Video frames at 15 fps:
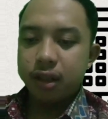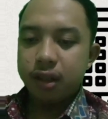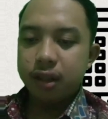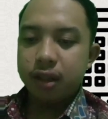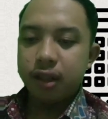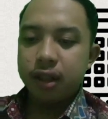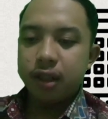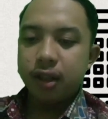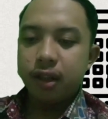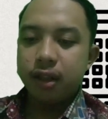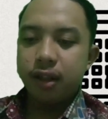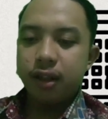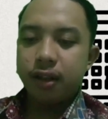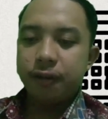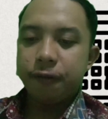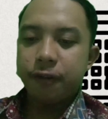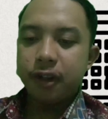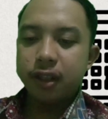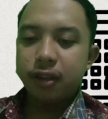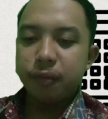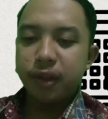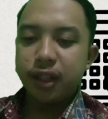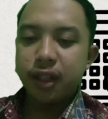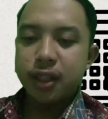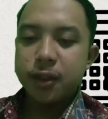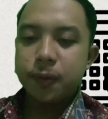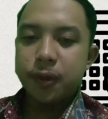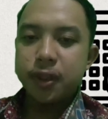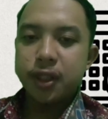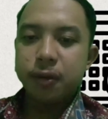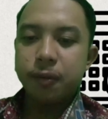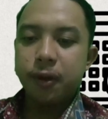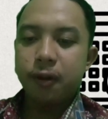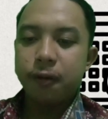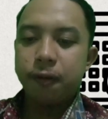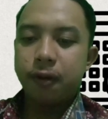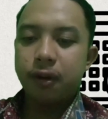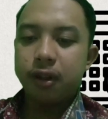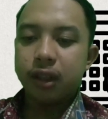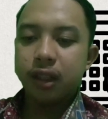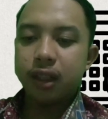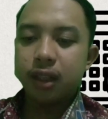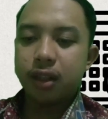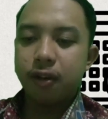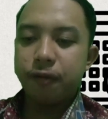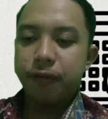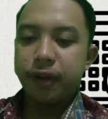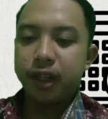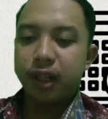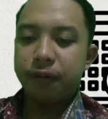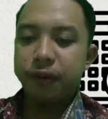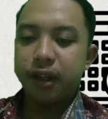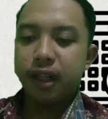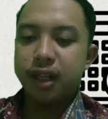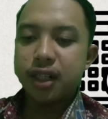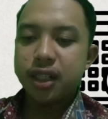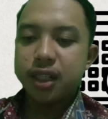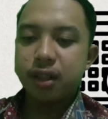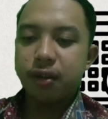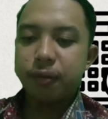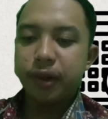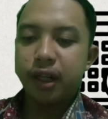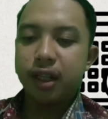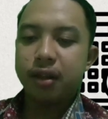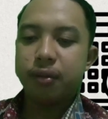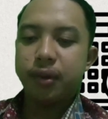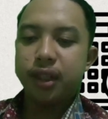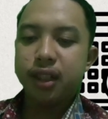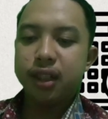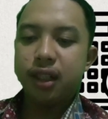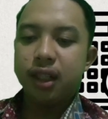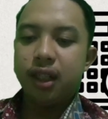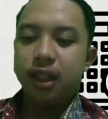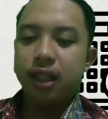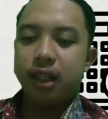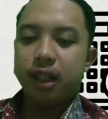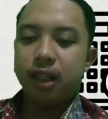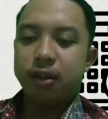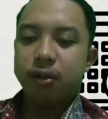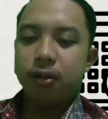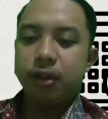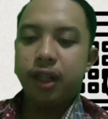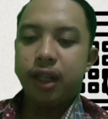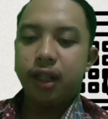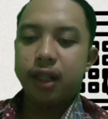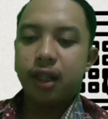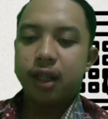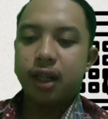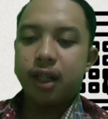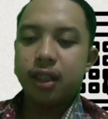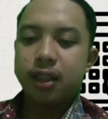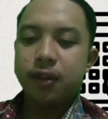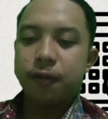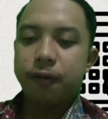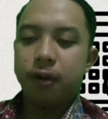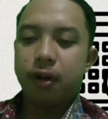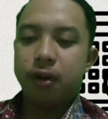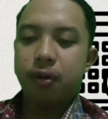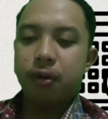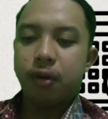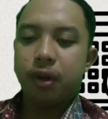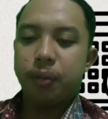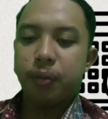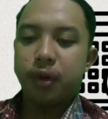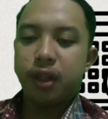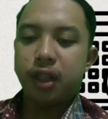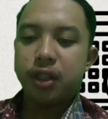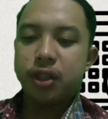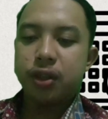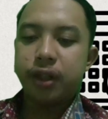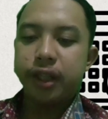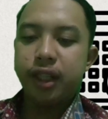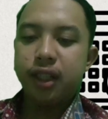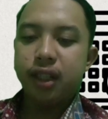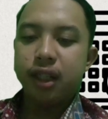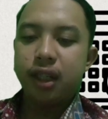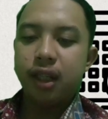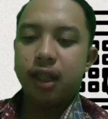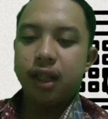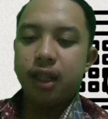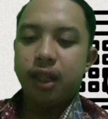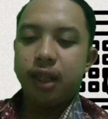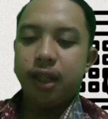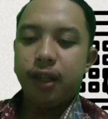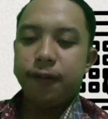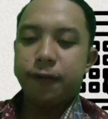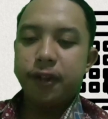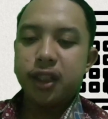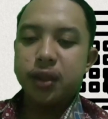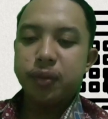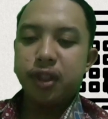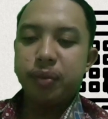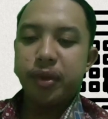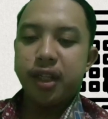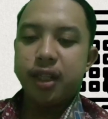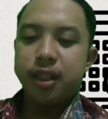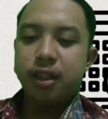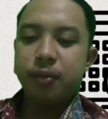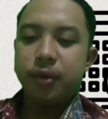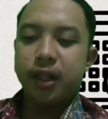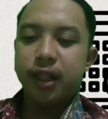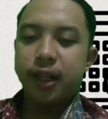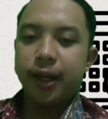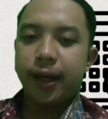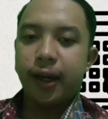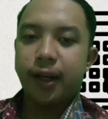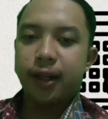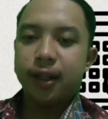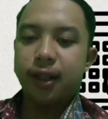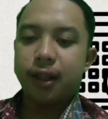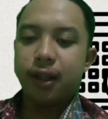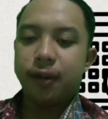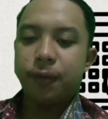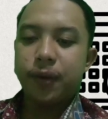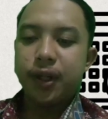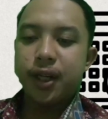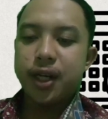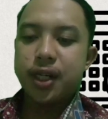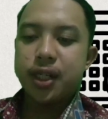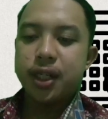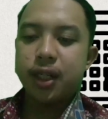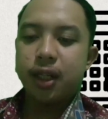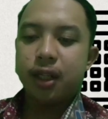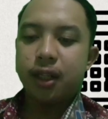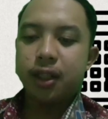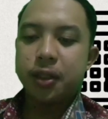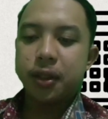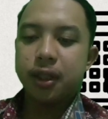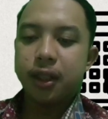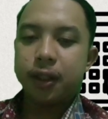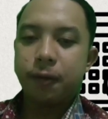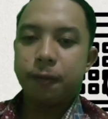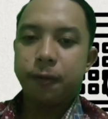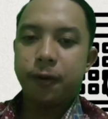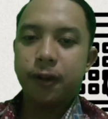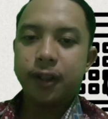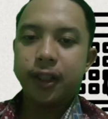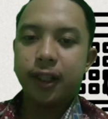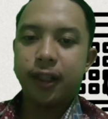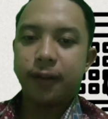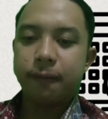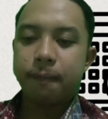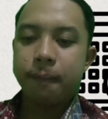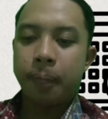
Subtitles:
The department responsible for company finance management, including cash flow monitoring, investment management, and financial reporting.